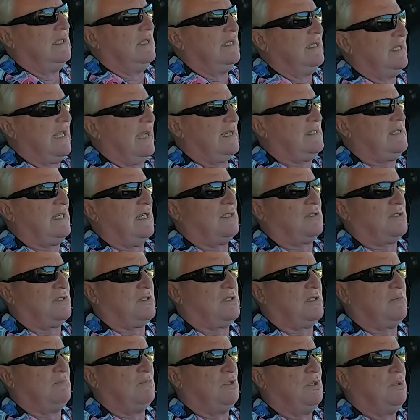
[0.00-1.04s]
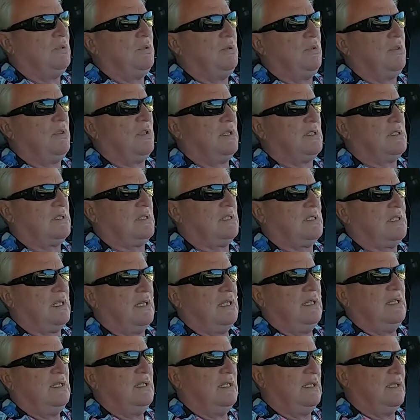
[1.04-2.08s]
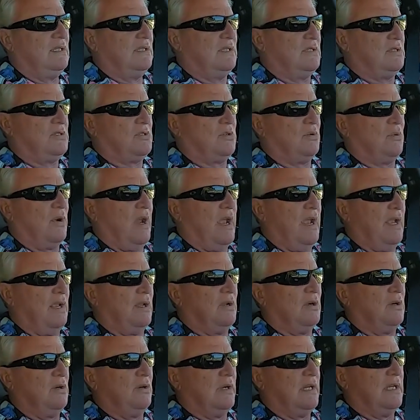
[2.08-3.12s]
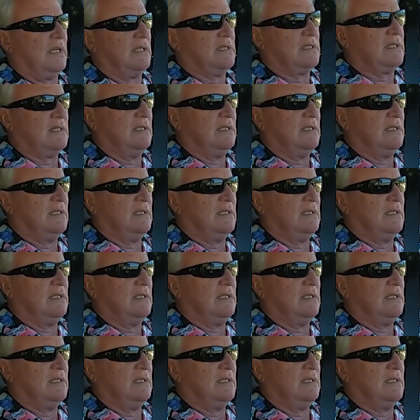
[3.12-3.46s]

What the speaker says: That's how smooth this Durango is.